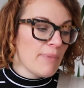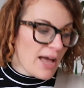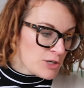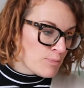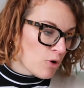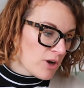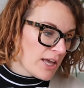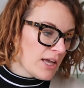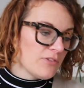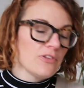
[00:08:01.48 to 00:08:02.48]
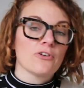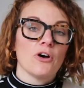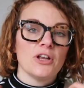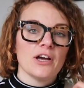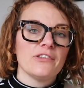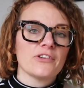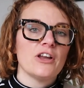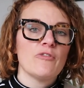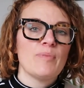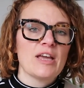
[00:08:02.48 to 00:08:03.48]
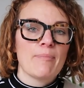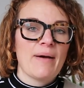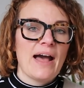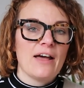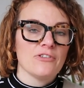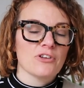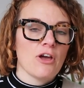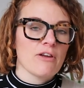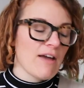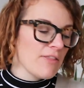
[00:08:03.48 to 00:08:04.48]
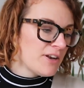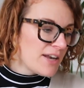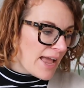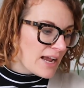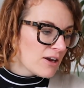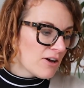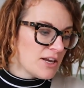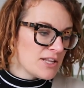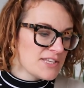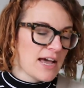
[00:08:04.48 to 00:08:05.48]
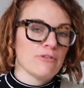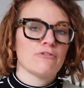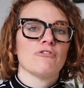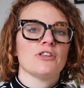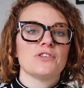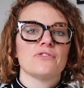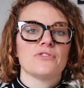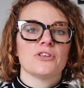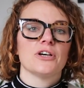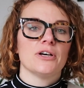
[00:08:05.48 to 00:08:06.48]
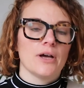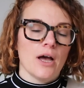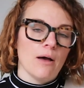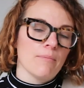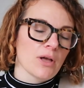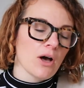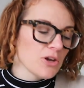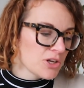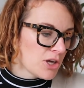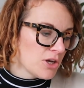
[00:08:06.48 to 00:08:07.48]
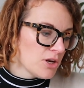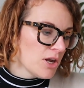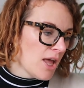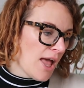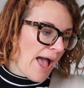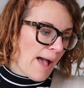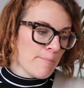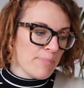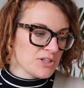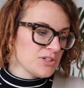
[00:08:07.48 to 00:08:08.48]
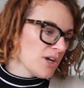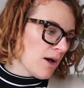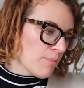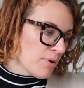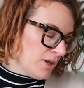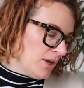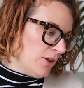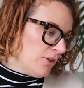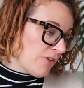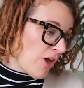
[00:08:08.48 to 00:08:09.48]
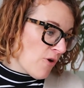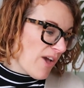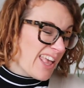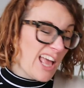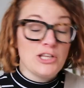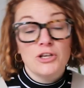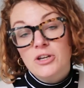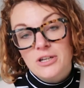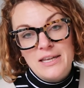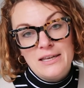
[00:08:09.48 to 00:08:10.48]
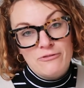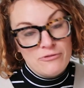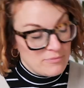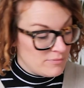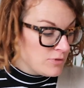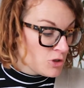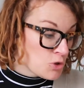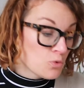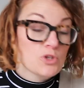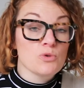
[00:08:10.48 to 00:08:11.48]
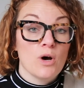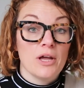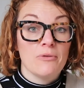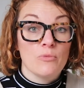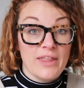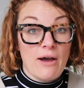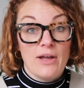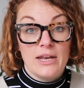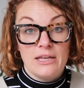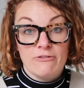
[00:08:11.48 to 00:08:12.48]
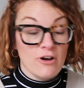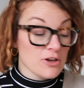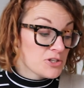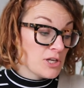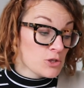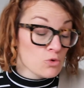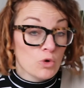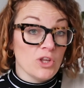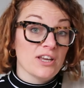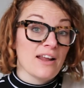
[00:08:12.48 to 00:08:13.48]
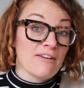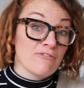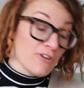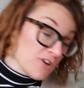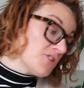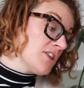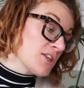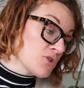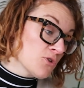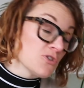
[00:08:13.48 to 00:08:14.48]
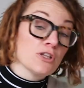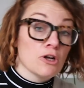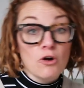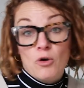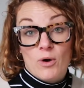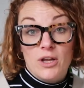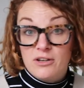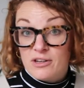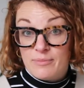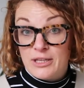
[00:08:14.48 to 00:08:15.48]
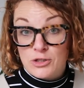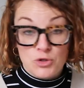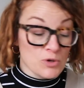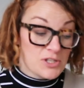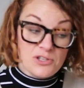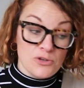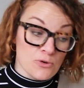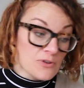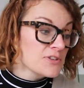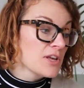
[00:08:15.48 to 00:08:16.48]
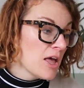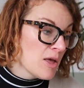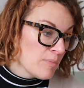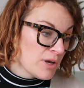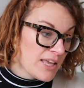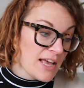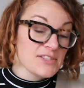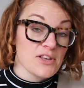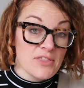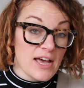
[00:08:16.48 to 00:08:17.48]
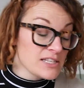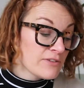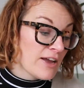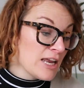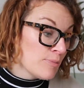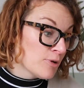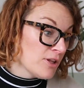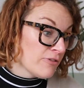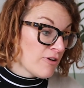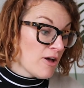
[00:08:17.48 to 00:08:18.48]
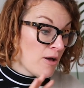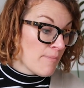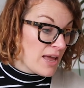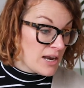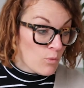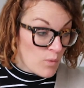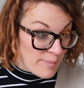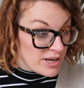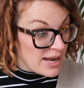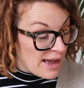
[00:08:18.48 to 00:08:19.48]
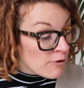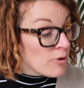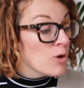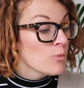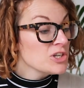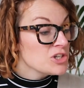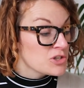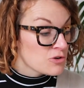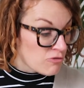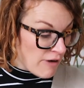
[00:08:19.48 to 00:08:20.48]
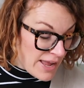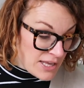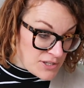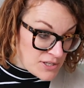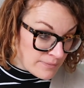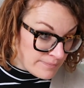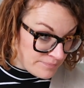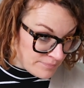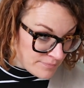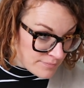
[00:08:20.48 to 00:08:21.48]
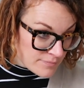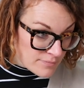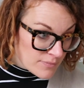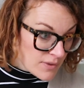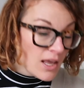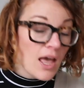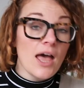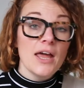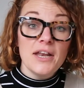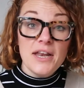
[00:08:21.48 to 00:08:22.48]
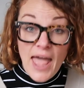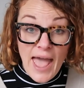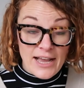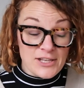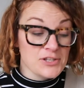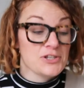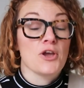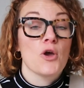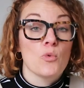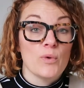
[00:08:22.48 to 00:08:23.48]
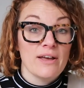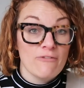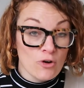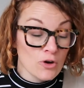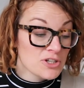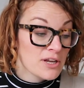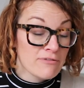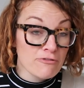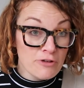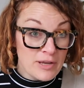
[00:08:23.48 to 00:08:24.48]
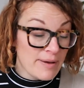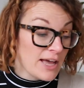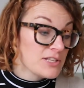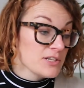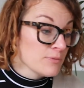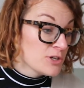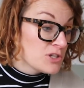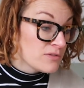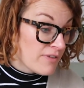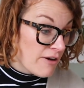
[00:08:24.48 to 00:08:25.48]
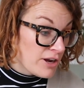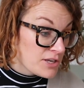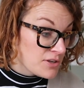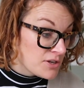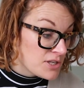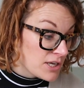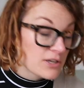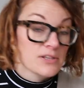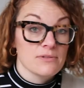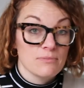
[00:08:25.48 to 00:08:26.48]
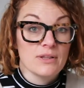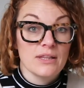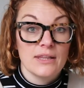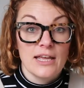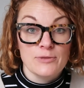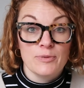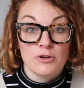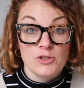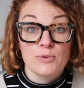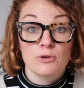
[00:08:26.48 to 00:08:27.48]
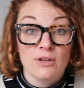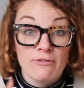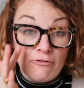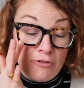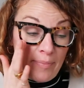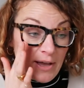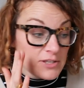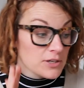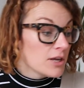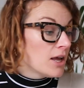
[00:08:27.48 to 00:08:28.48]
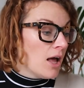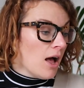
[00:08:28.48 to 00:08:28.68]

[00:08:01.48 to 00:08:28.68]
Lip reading: patch pockets. It's got a nice kind of big band going around the neckline and down the front of the cardigan, and button up. So again, you could leave the shorter one without any fastenings, or you could add fastenings onto the longer one. I mean, the choice is yours. But yes, yeah, so that's available for men and women now, which is great. Next, we have got a free pattern, which is very exciting because, let's be honest, we all love a free pattern.